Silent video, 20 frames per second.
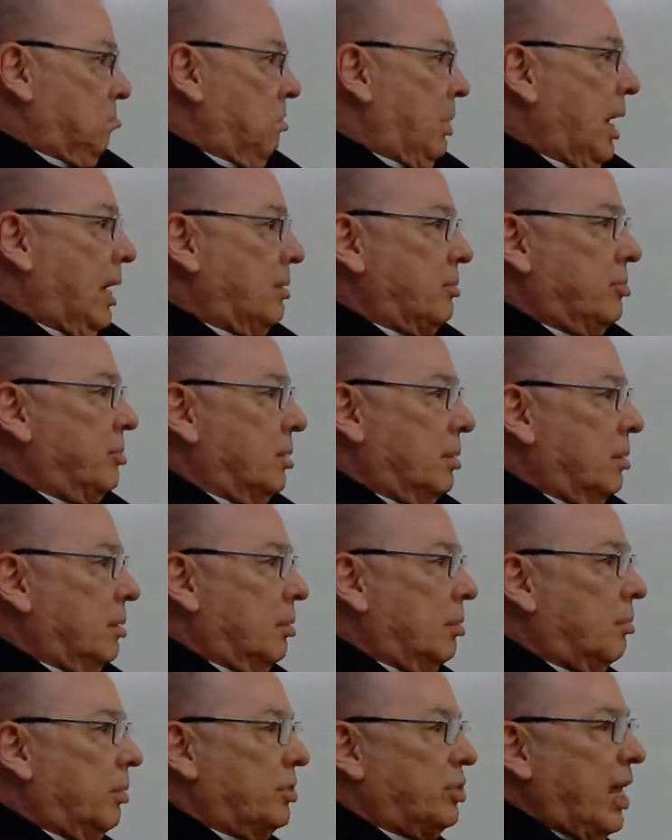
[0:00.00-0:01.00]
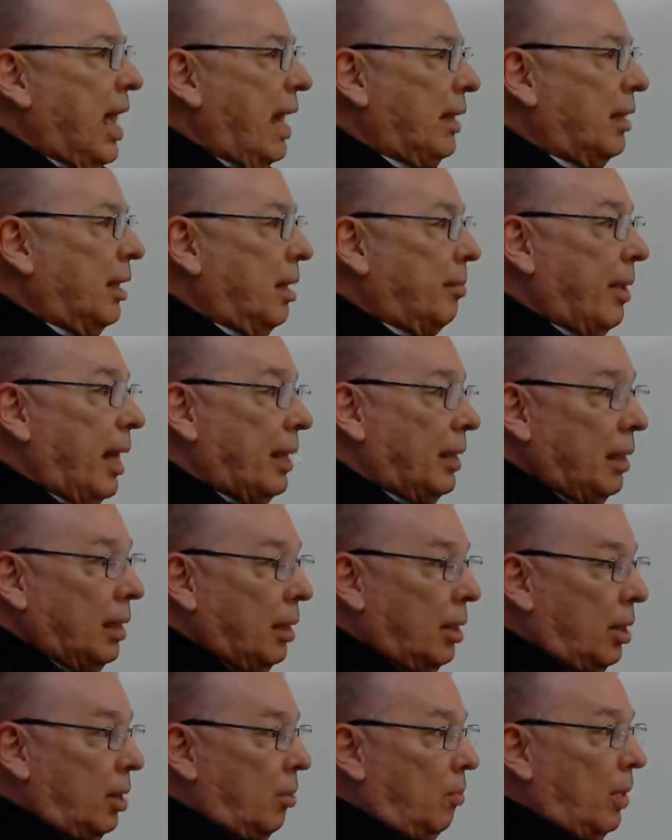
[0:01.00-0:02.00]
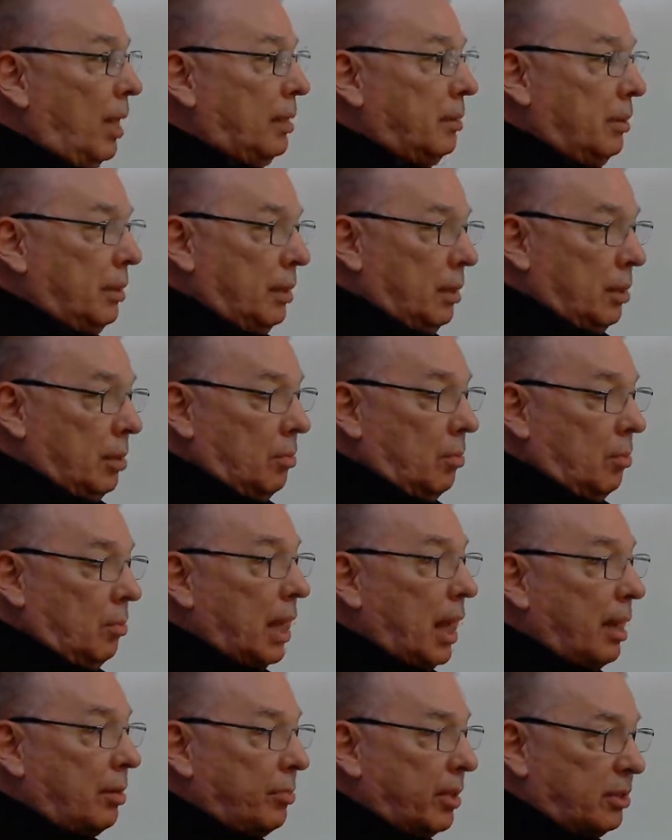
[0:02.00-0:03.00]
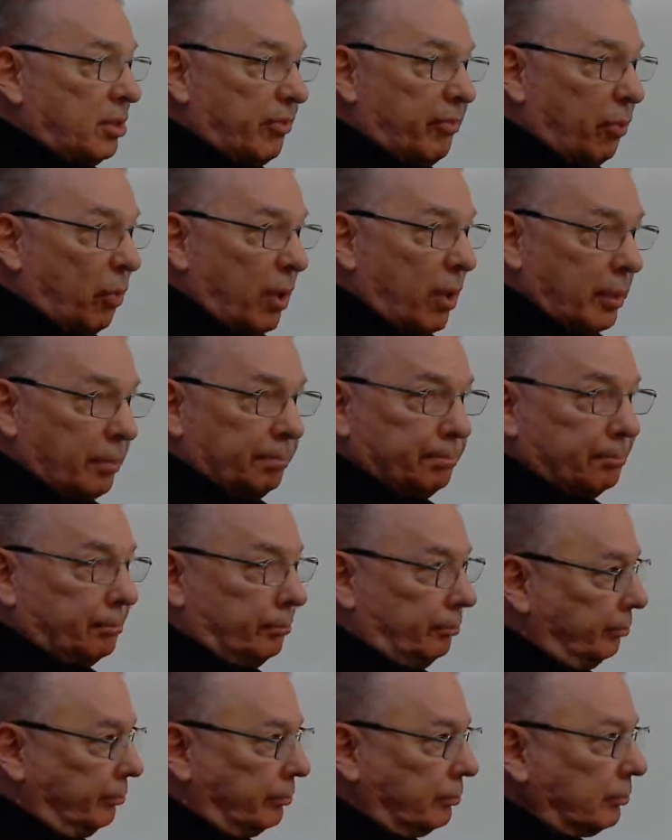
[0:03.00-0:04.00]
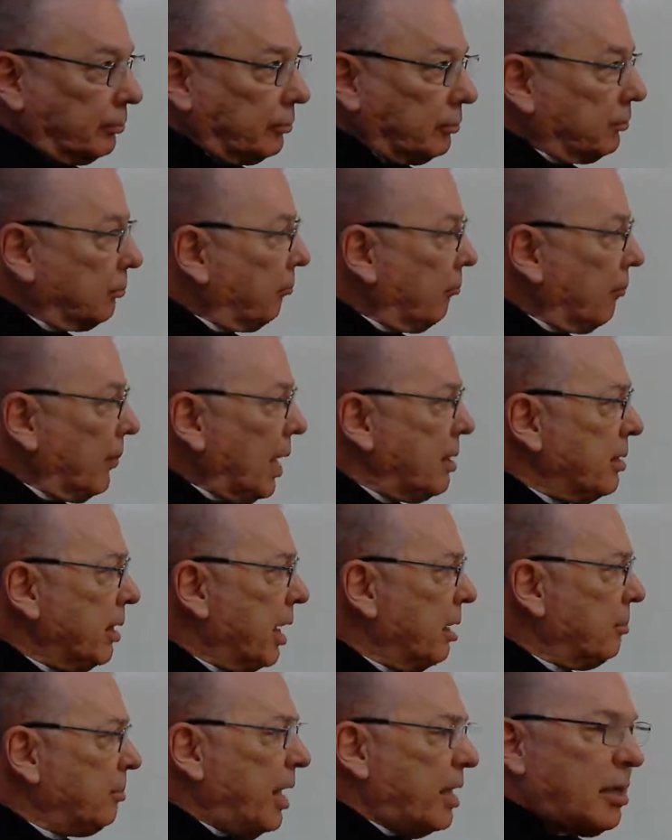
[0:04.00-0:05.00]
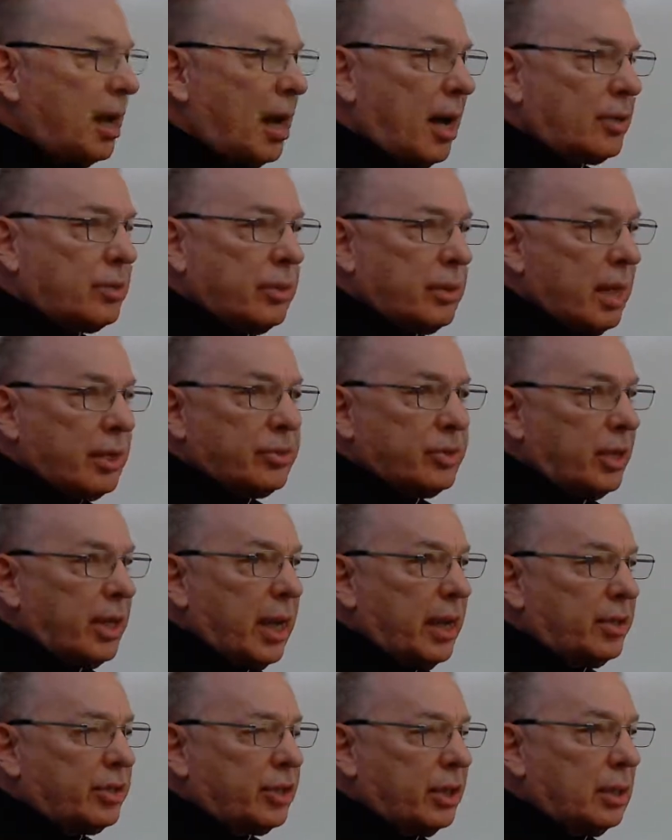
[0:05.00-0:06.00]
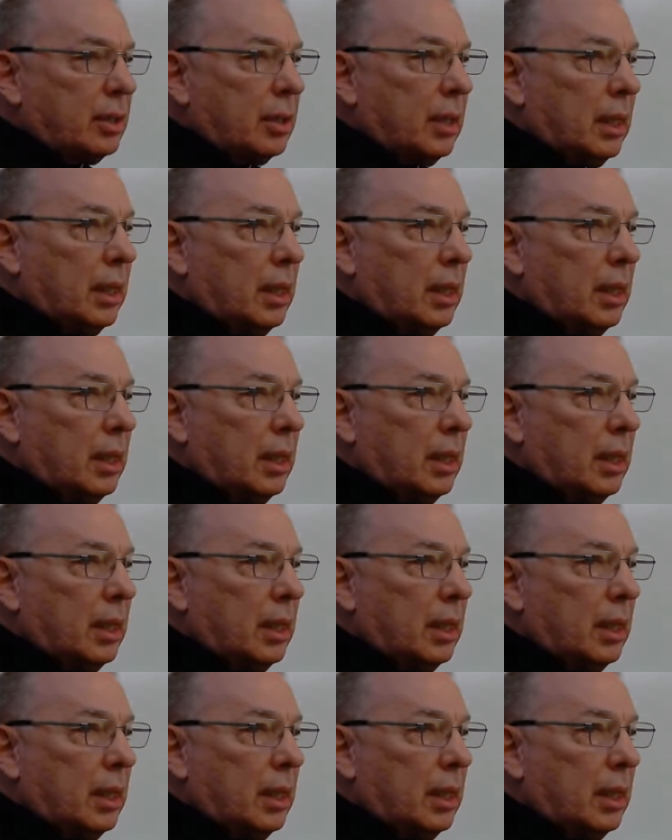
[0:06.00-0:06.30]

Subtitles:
And what's Catholic about it? When I went to Fordham to get my doctorate in education,